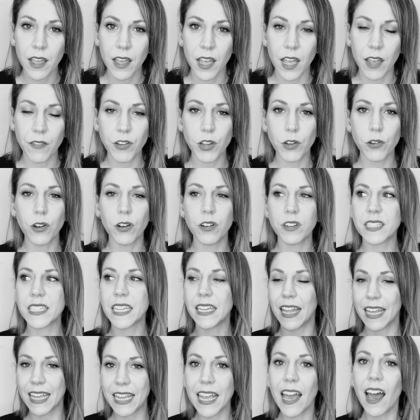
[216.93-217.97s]
if you notice
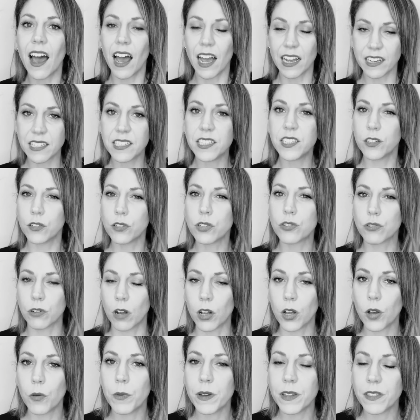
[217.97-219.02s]
that like, yeah, I still
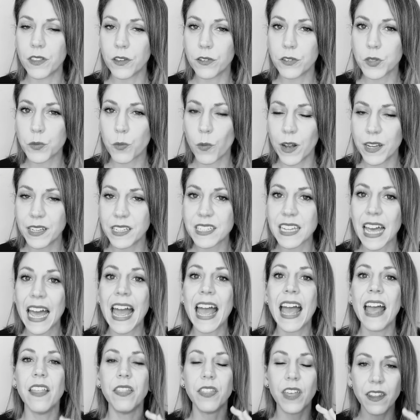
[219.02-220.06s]
struggle with those ones,
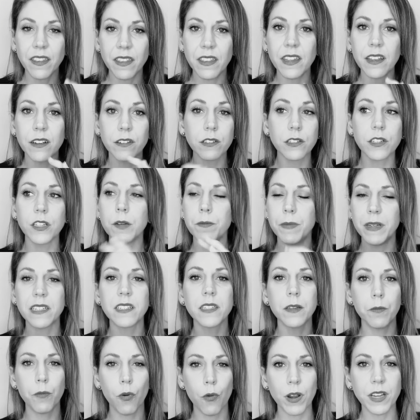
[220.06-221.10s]
then there's going to be
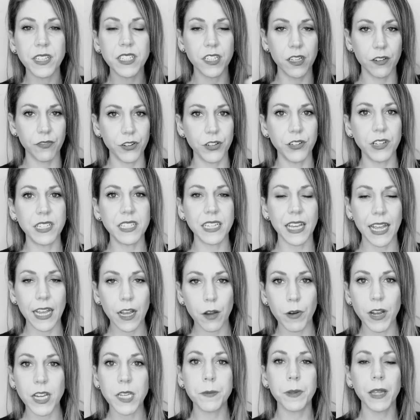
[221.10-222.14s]
some points here for you to take
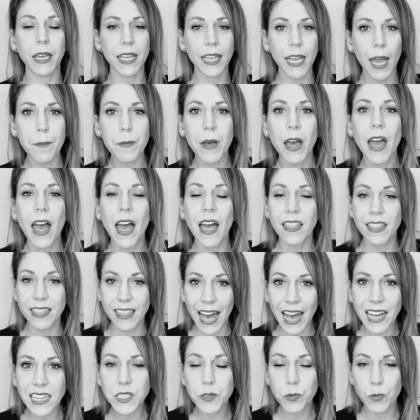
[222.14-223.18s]
away to be like, yep,
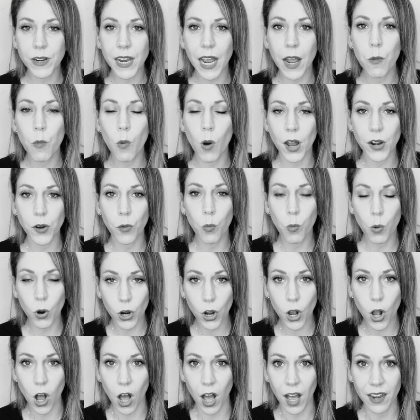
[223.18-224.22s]
that's what I want to
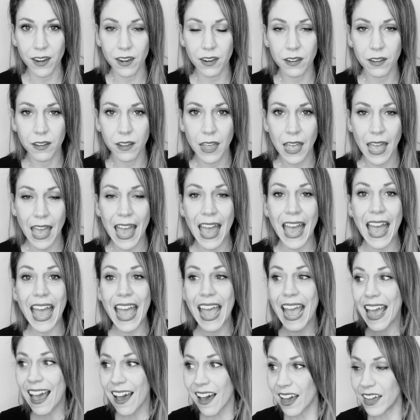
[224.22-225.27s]
work on.
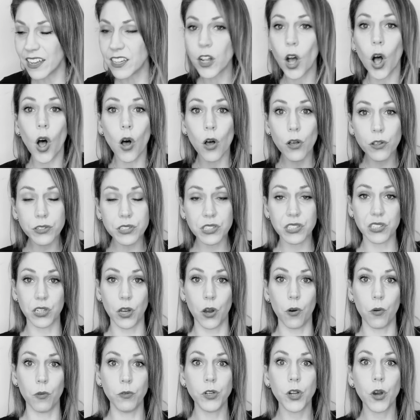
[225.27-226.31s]
And
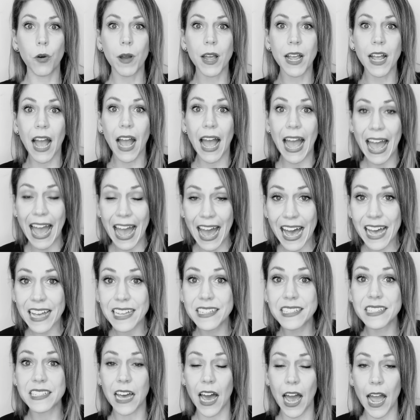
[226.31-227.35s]
also knowing
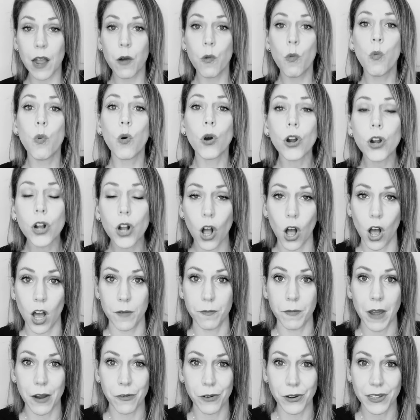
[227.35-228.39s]
as I work on
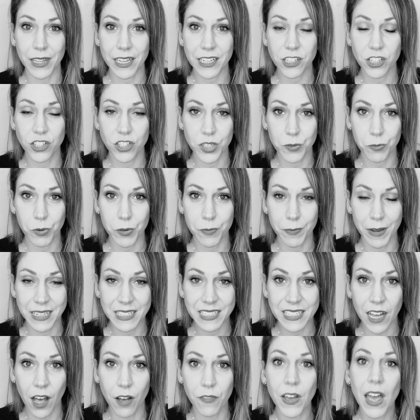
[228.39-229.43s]
my relationship with
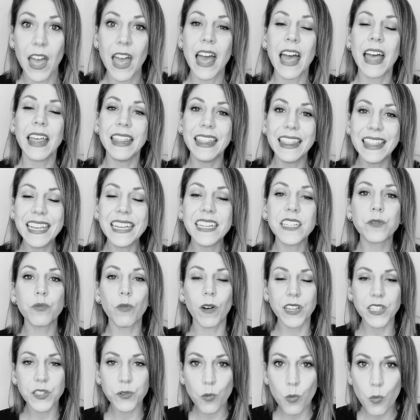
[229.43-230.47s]
myself, these
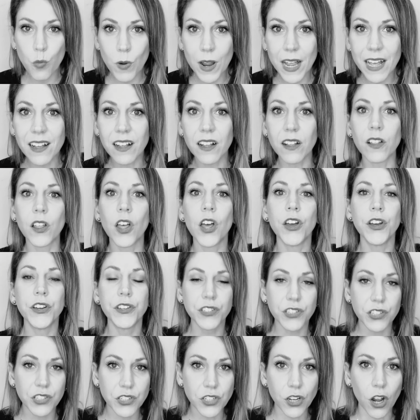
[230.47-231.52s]
ones will
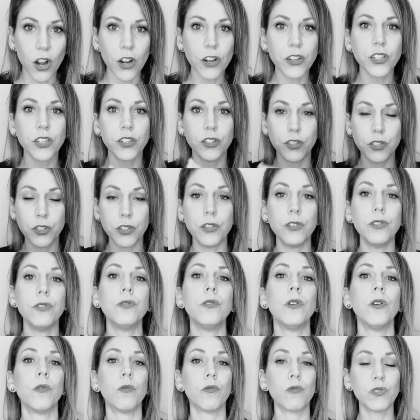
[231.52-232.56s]
start
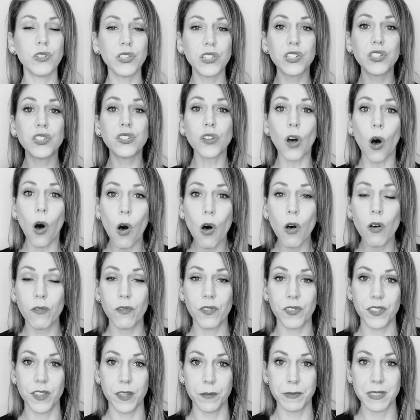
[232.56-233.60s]
to
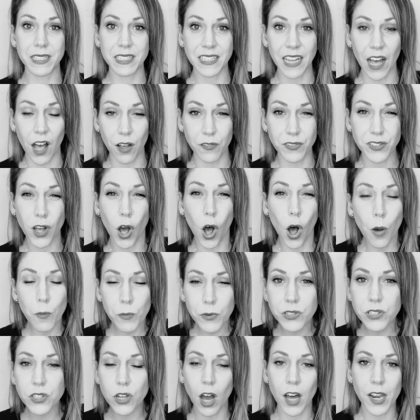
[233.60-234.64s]
resolve themselves
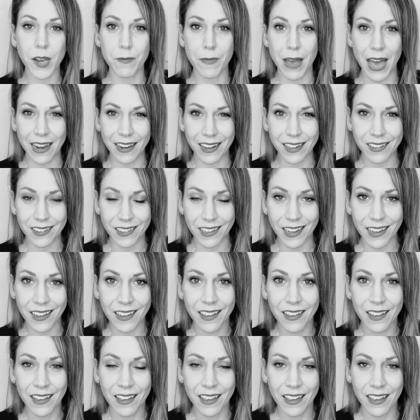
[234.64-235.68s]
almost automatically
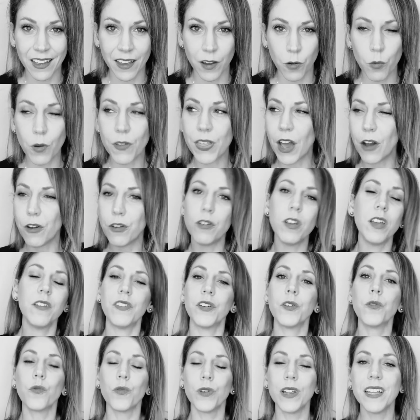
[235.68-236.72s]
without you
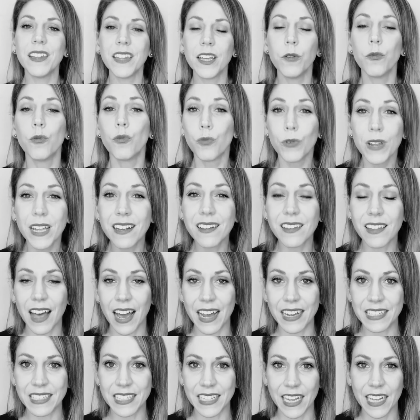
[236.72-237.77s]
even really
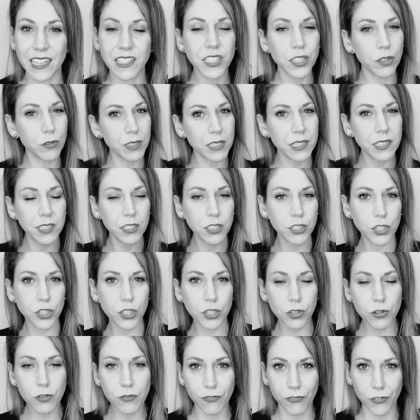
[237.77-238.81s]
realizing it. So it's this
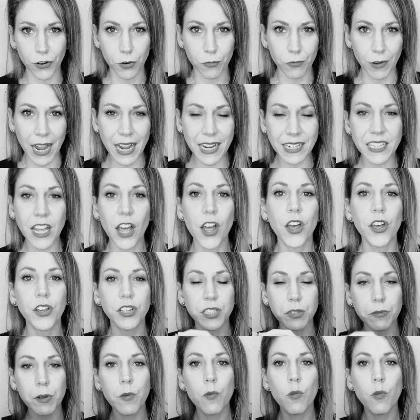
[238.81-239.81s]
twofer, right? So we